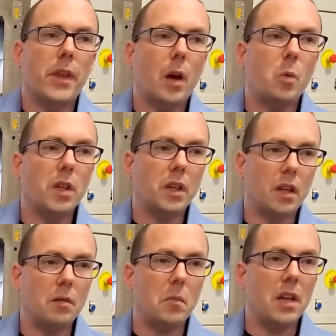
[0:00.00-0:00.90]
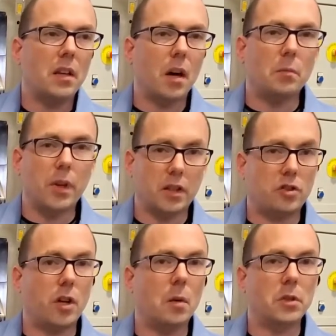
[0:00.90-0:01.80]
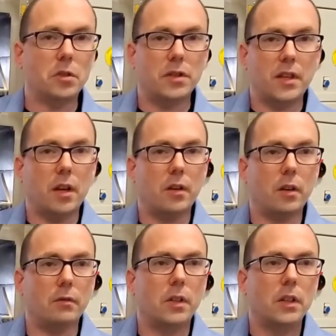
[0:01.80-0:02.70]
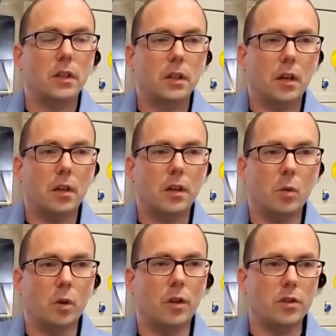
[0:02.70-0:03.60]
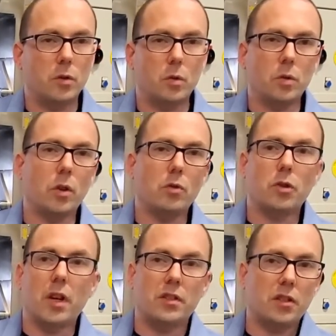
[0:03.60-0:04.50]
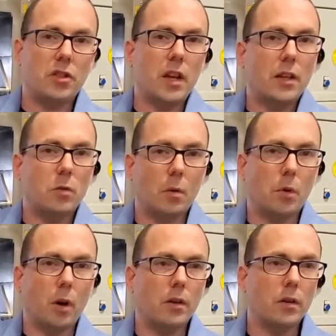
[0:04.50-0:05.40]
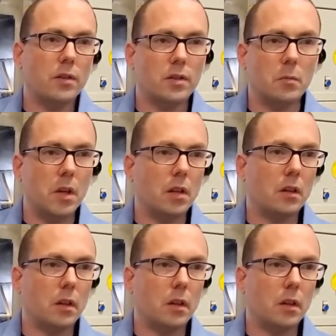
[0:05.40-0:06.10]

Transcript: that we can make complex geometries out of in order to transition that to our partners to make